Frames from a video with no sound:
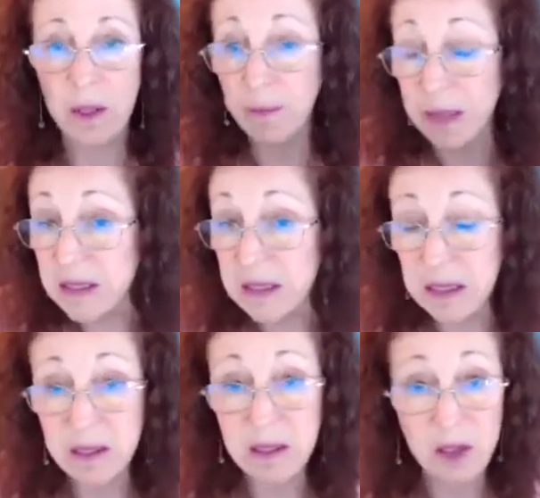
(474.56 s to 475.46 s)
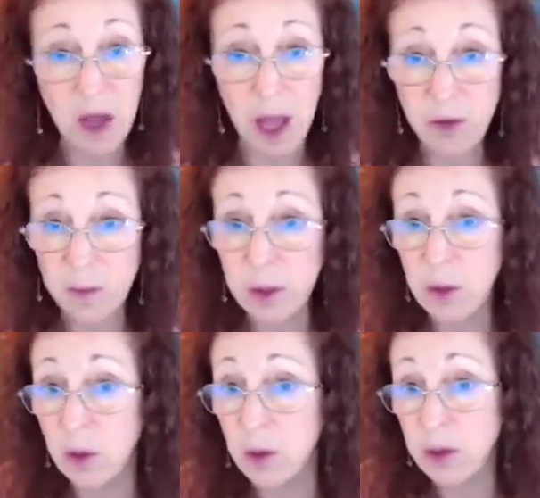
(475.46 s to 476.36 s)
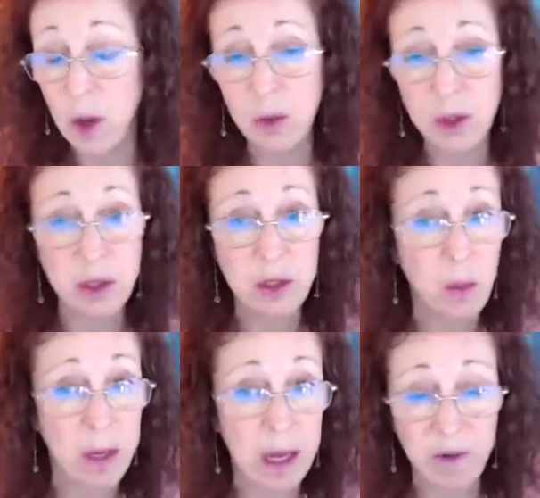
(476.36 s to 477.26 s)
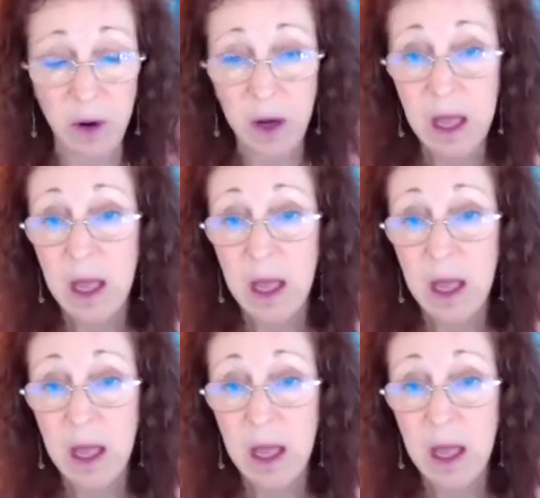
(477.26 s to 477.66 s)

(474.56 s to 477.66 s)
business and entrepreneurs, coaches, whatever,